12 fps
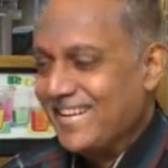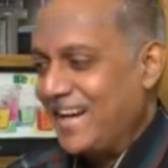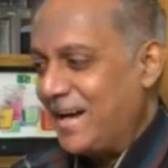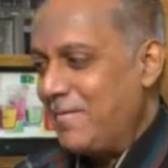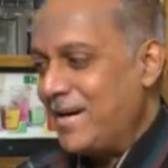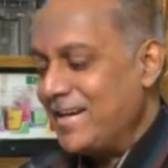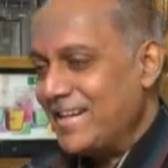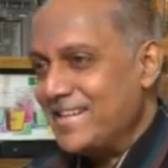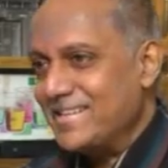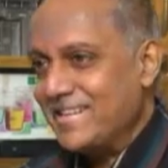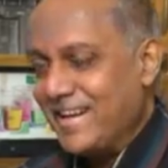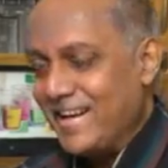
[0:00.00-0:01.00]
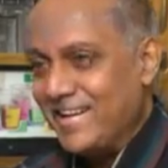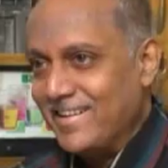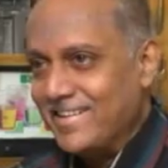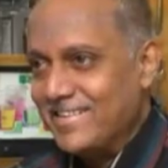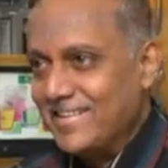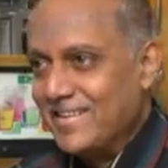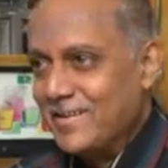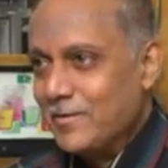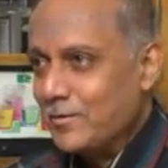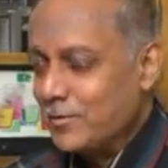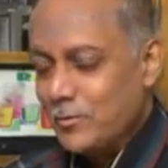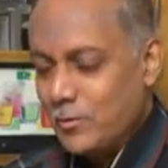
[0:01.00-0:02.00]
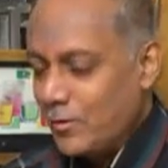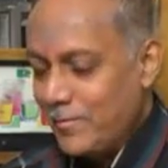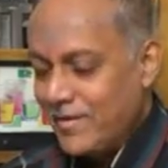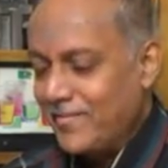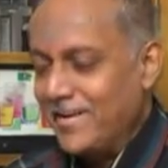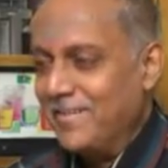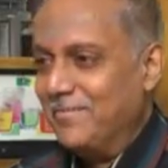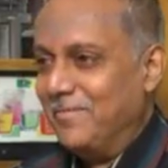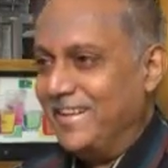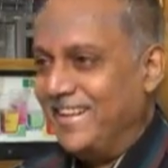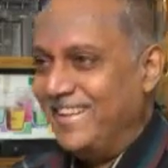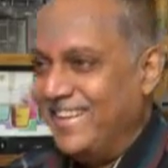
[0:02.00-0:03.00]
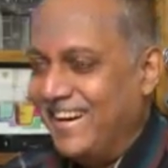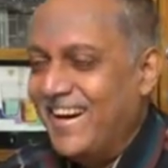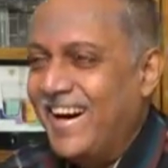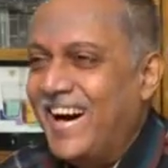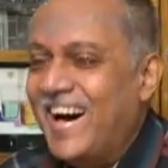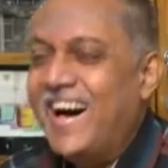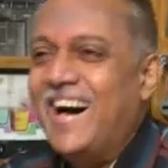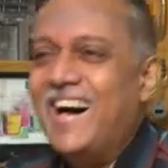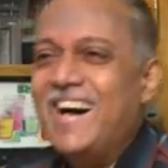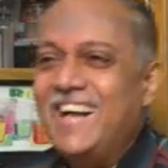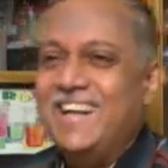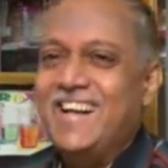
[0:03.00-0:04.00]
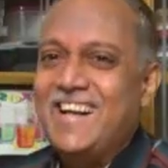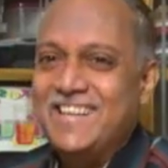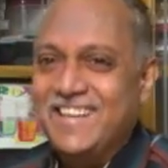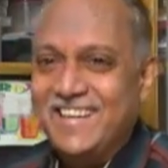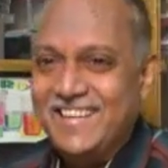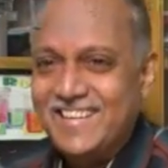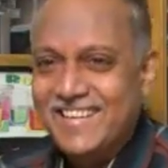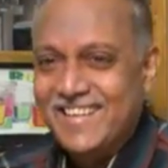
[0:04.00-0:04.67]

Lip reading: Rama tells the tiger, don't be afraid of me. Like that.